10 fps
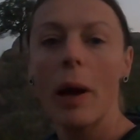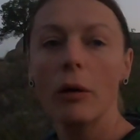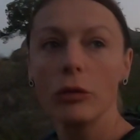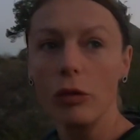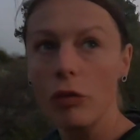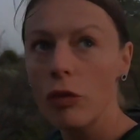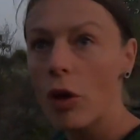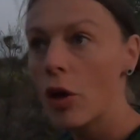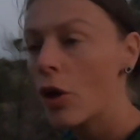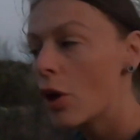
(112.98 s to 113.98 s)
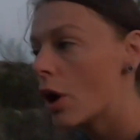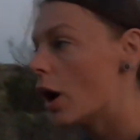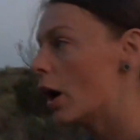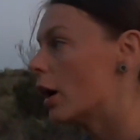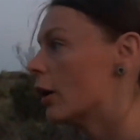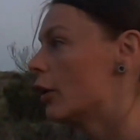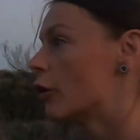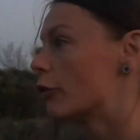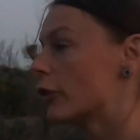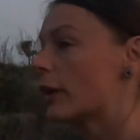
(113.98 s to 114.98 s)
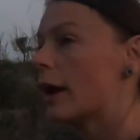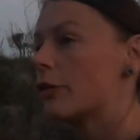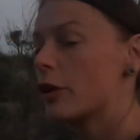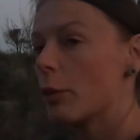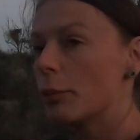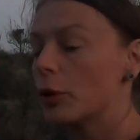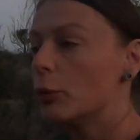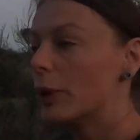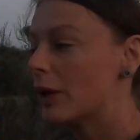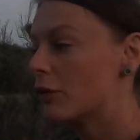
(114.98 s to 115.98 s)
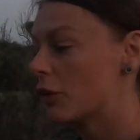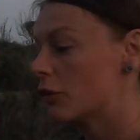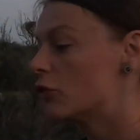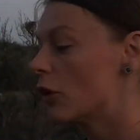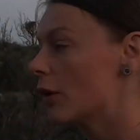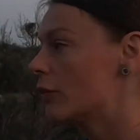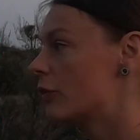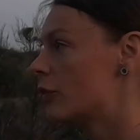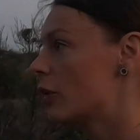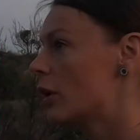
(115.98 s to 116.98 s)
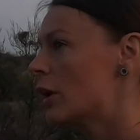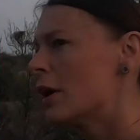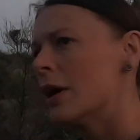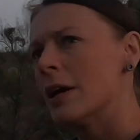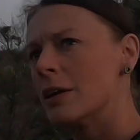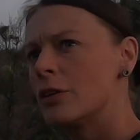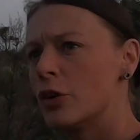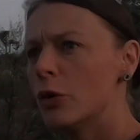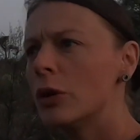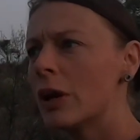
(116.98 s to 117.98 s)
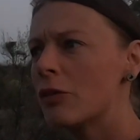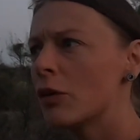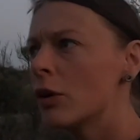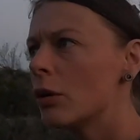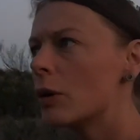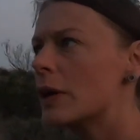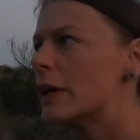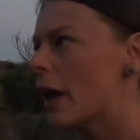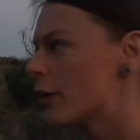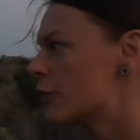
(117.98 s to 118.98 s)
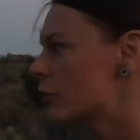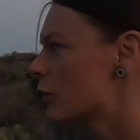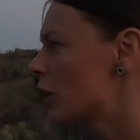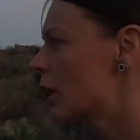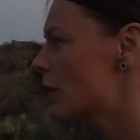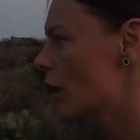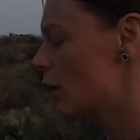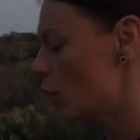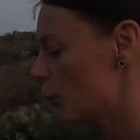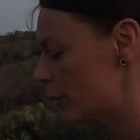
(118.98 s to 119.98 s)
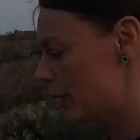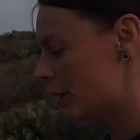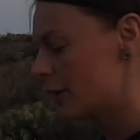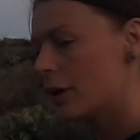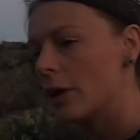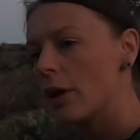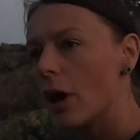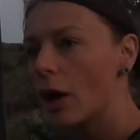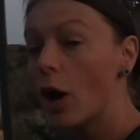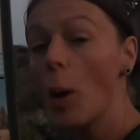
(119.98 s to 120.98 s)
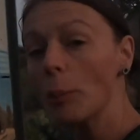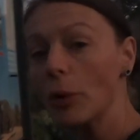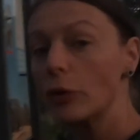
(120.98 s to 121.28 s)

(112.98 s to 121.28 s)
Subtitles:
Mountains over the last couple of weeks, and just 2 days ago or yesterday they opened a couple